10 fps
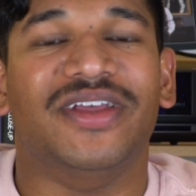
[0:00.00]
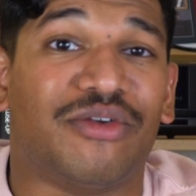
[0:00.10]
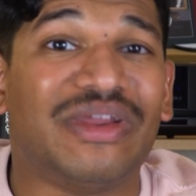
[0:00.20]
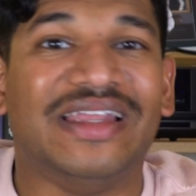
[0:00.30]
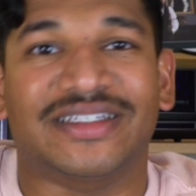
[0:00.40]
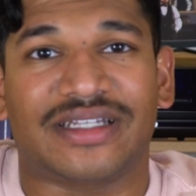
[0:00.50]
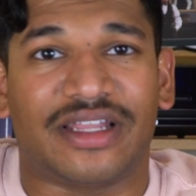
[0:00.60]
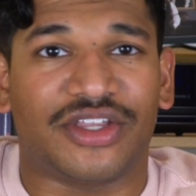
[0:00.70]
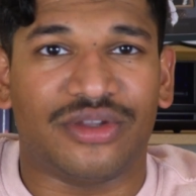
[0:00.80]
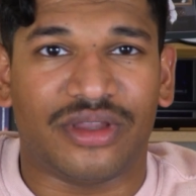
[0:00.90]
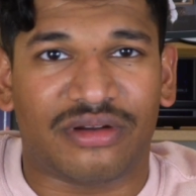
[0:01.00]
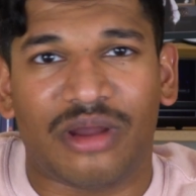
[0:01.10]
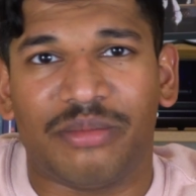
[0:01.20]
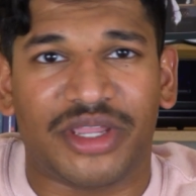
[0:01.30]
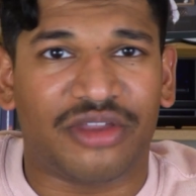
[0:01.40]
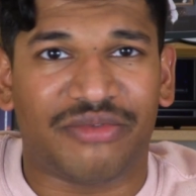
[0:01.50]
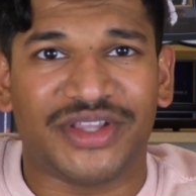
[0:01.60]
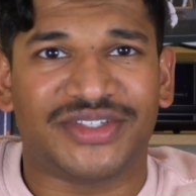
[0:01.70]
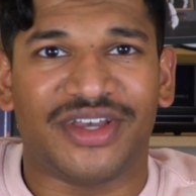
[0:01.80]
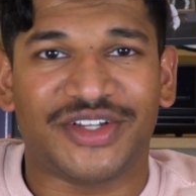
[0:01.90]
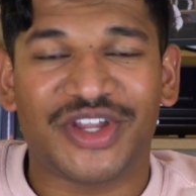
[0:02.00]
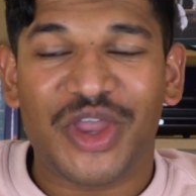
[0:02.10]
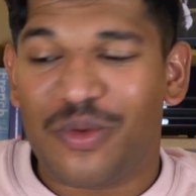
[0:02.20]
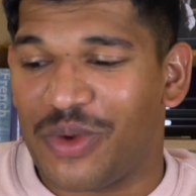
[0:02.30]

It really isn't like you're doing groundbreaking research